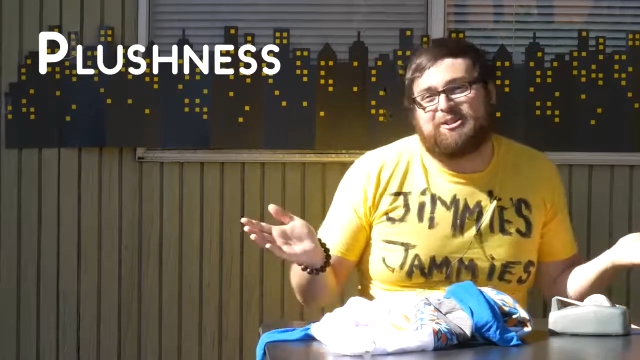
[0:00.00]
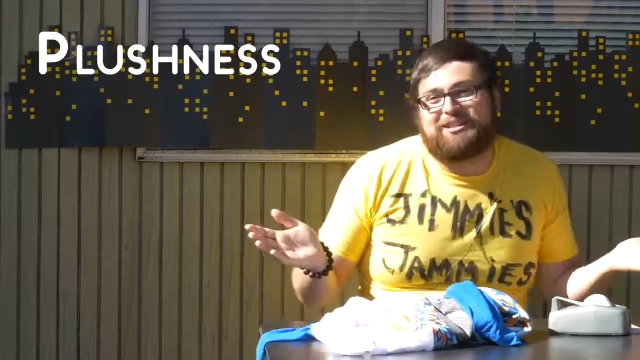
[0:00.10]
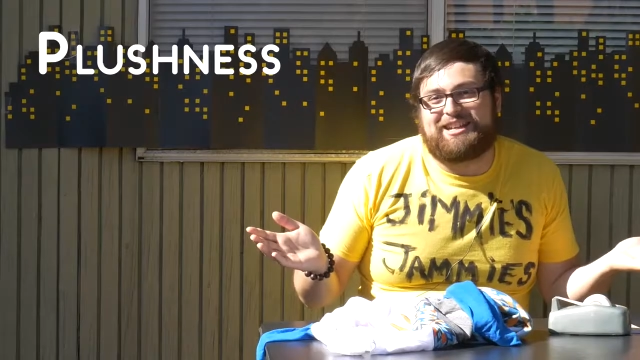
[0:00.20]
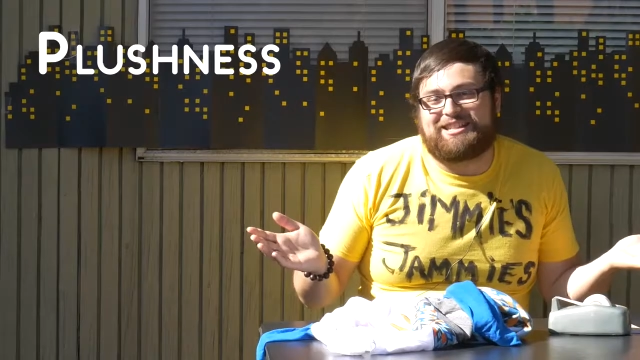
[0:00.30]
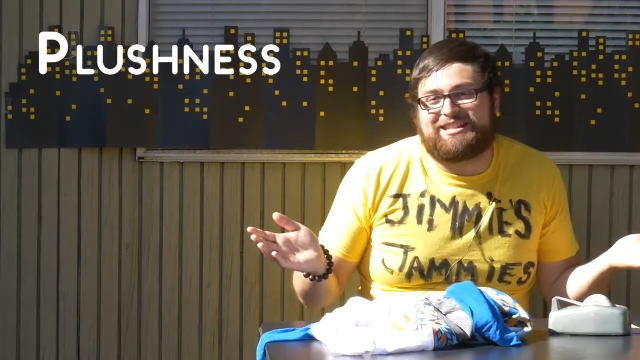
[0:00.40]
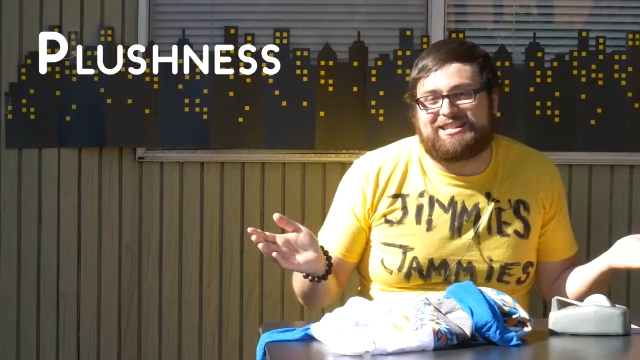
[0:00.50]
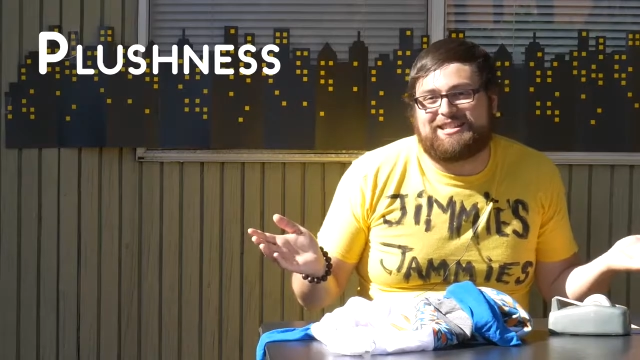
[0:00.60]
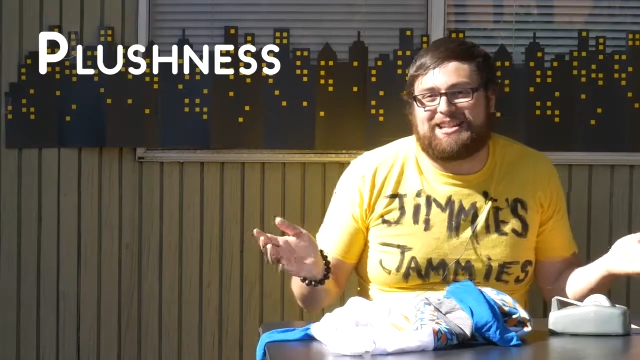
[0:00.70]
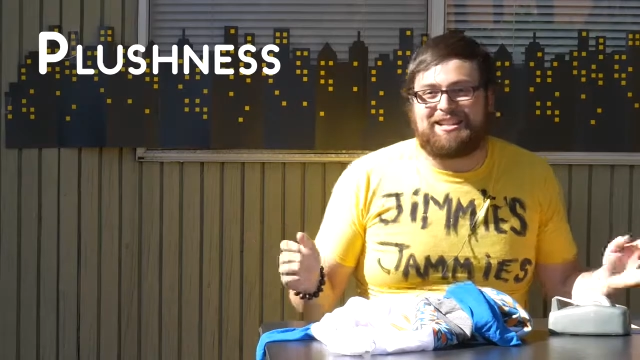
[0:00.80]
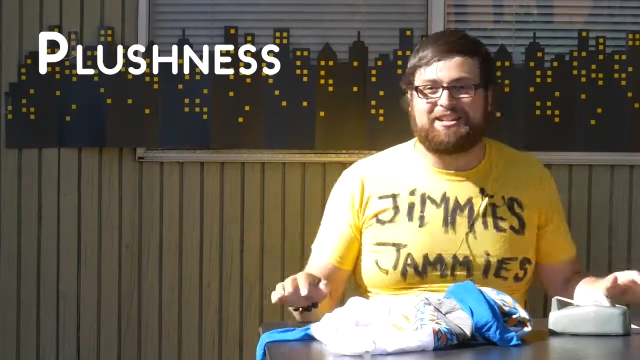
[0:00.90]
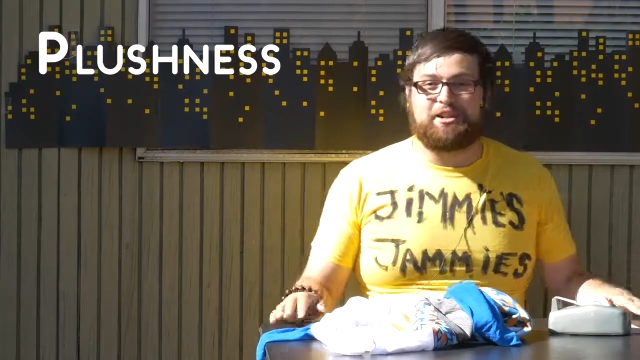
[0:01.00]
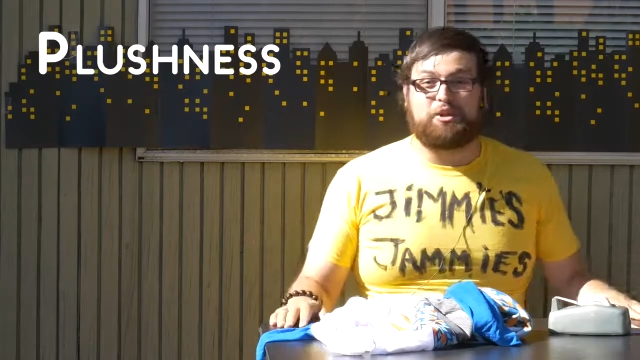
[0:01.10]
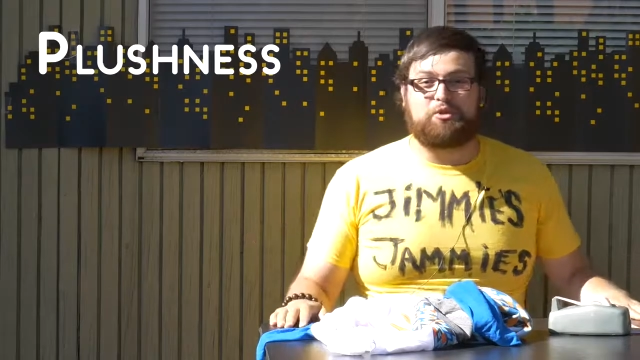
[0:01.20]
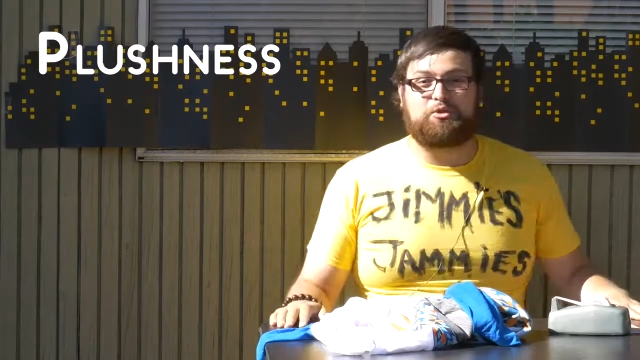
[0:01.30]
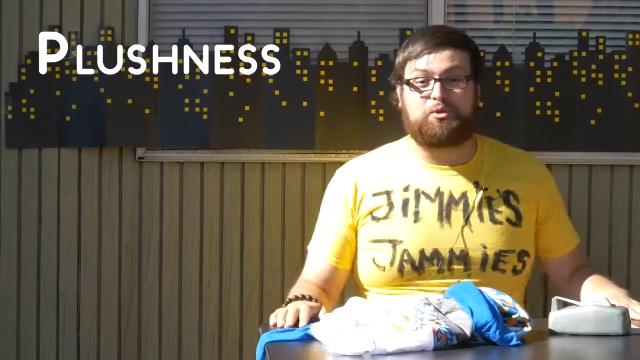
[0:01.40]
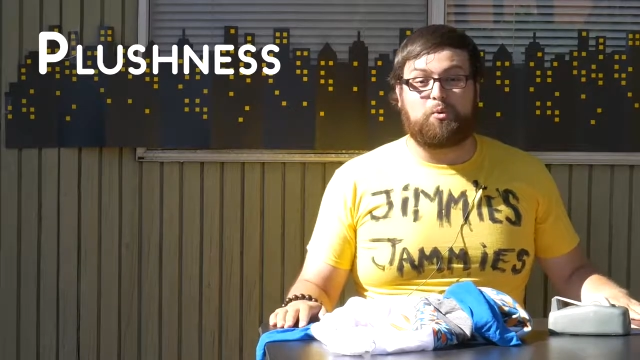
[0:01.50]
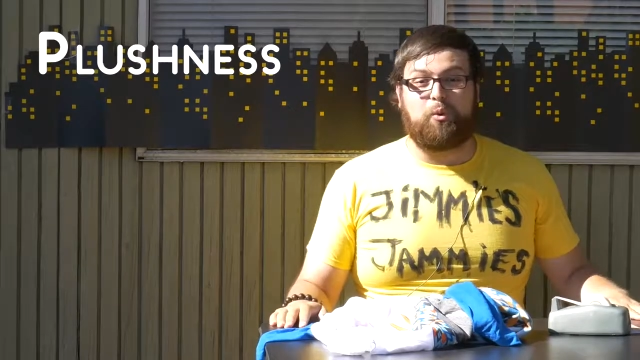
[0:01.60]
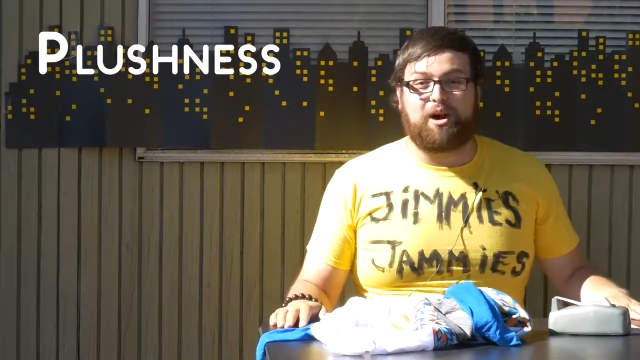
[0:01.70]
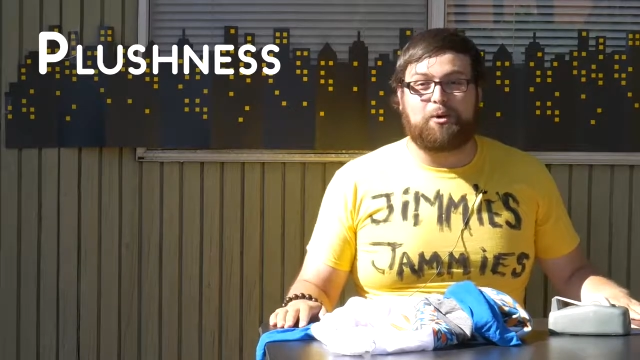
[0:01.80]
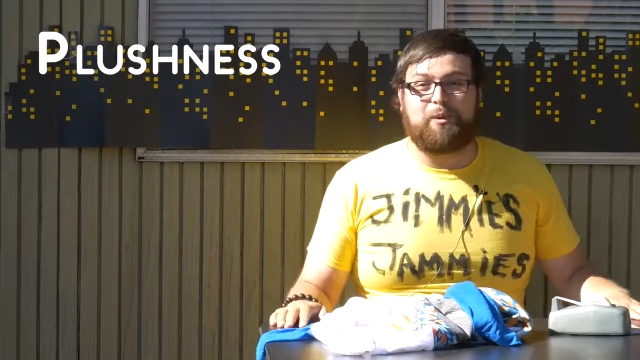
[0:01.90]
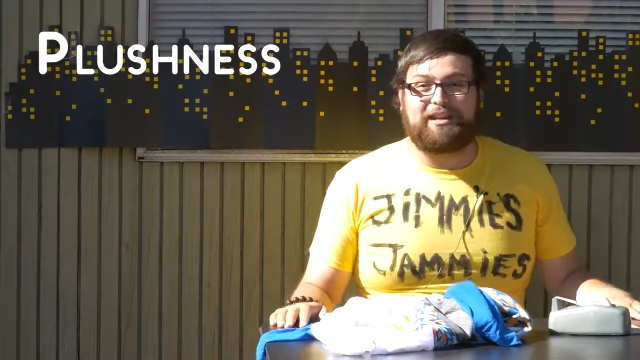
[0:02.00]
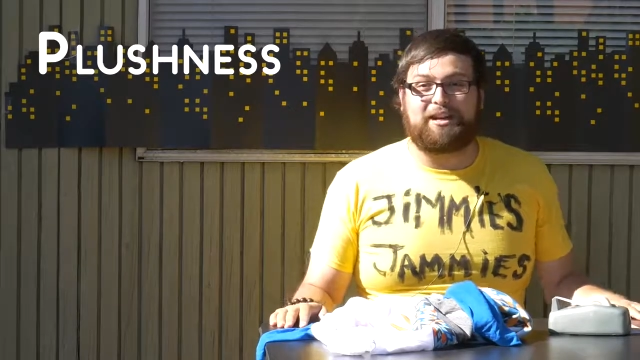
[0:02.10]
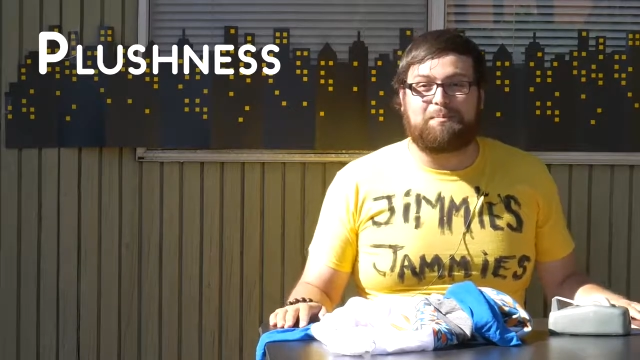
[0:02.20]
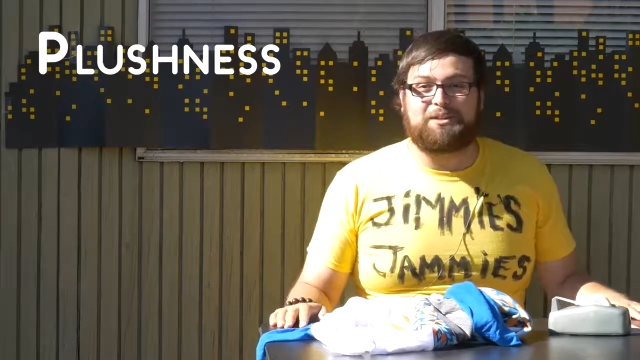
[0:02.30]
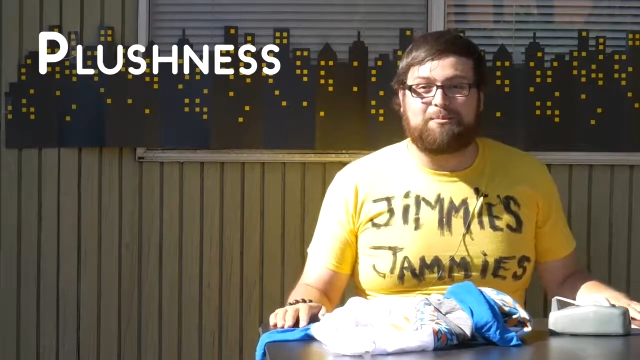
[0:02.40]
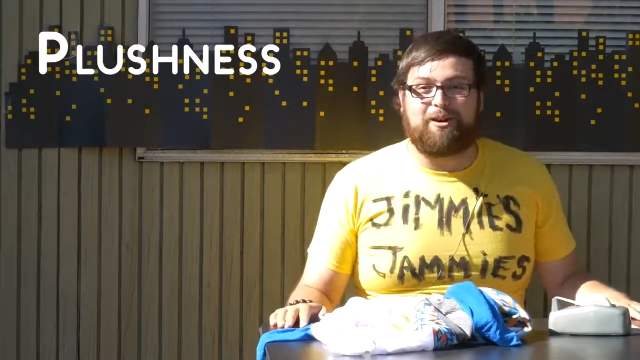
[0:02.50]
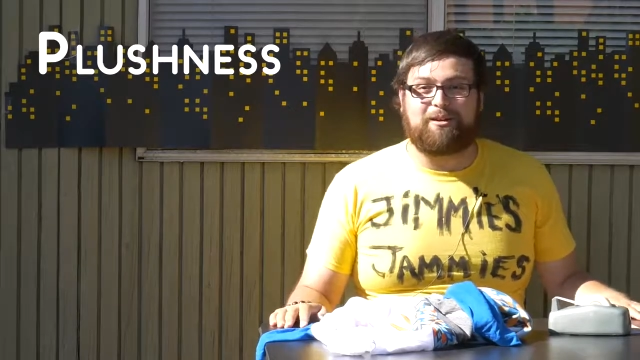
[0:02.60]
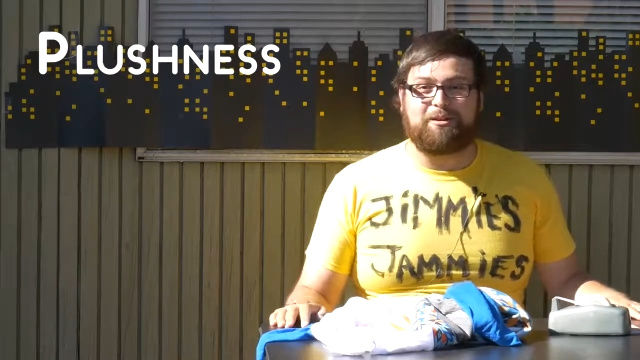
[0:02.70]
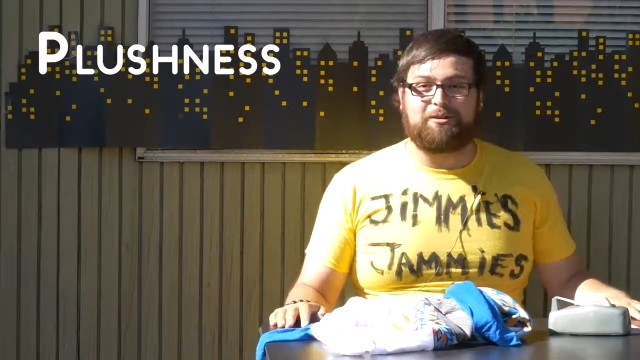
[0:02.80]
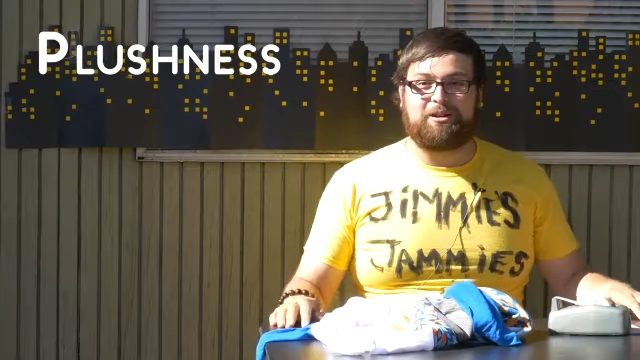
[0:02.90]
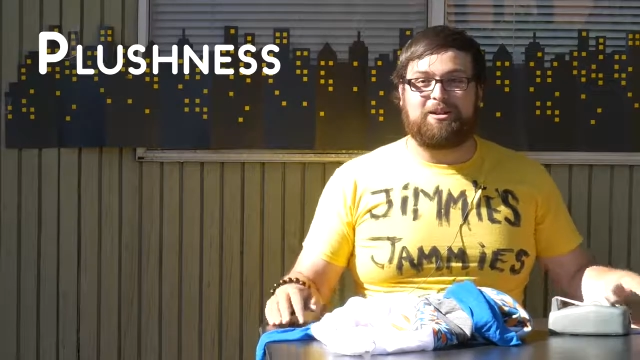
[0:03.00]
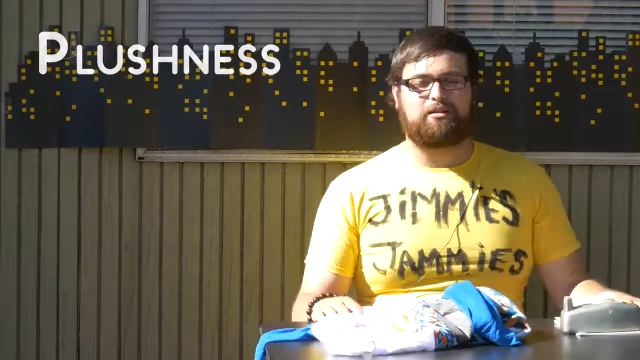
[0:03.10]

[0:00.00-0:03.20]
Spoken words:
good against the skin? Do you want to wake up tomorrow?